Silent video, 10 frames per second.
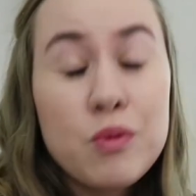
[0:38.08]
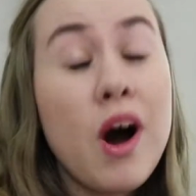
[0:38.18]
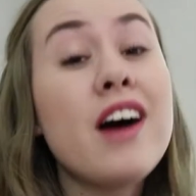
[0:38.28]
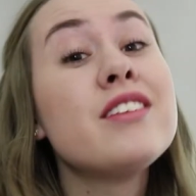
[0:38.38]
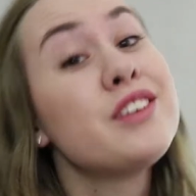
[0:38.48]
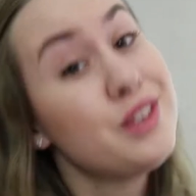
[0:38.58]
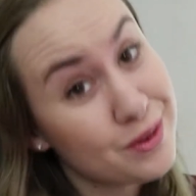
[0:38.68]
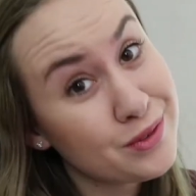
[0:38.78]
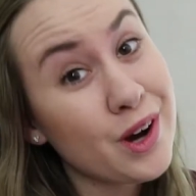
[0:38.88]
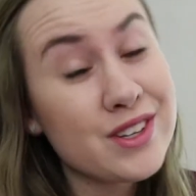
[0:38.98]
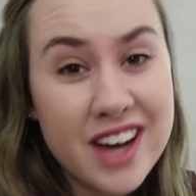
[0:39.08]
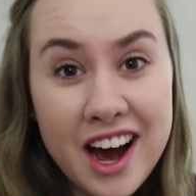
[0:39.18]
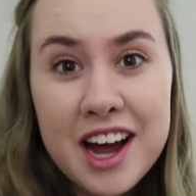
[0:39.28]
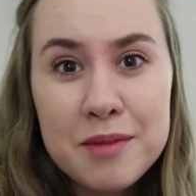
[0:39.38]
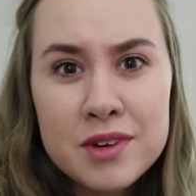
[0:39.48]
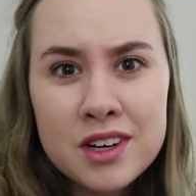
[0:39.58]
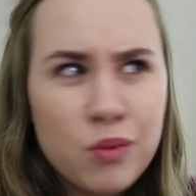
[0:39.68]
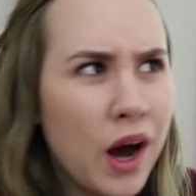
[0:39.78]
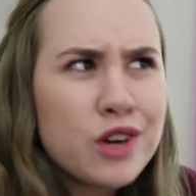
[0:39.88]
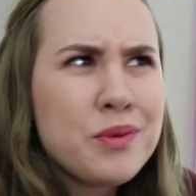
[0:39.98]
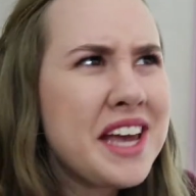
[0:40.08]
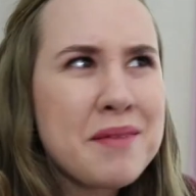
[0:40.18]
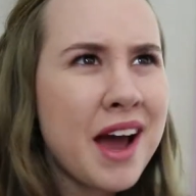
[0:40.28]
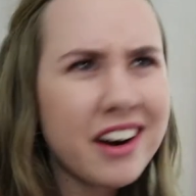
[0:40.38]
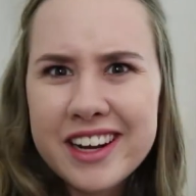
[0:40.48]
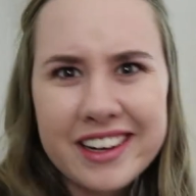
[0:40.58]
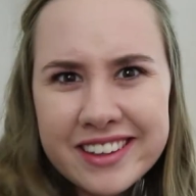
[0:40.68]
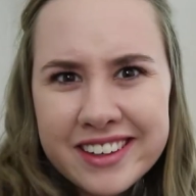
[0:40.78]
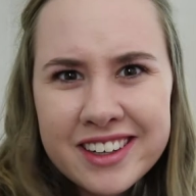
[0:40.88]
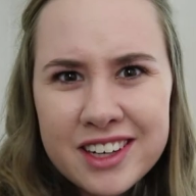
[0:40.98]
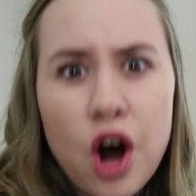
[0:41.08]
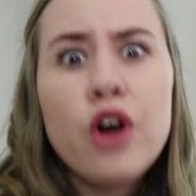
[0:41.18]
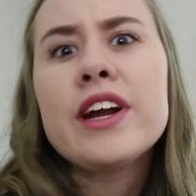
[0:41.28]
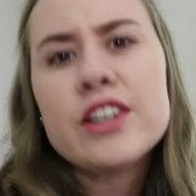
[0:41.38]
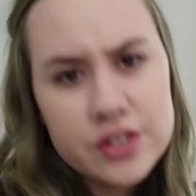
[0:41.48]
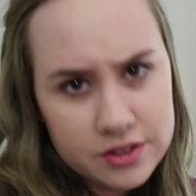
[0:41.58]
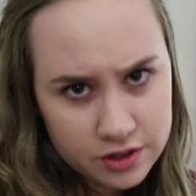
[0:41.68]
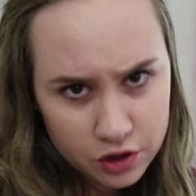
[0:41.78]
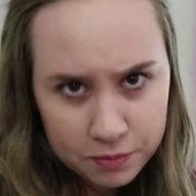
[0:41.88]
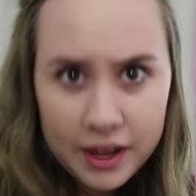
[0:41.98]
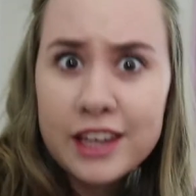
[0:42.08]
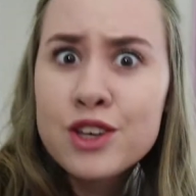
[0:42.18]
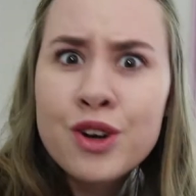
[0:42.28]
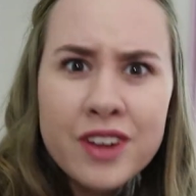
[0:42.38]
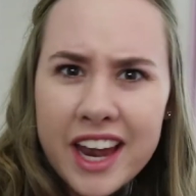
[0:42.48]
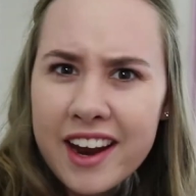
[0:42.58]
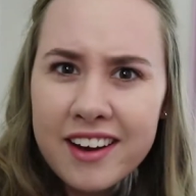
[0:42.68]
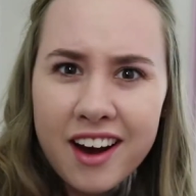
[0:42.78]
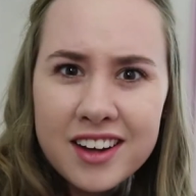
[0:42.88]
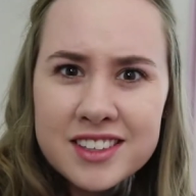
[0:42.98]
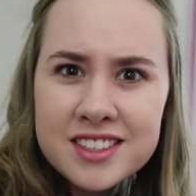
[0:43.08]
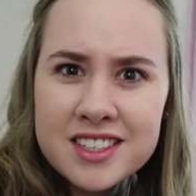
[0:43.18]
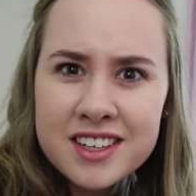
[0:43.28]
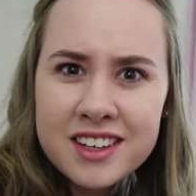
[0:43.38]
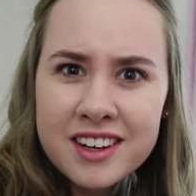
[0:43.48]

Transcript: while you've got time, why don't we get married? Orange is the new black. You glad I asked?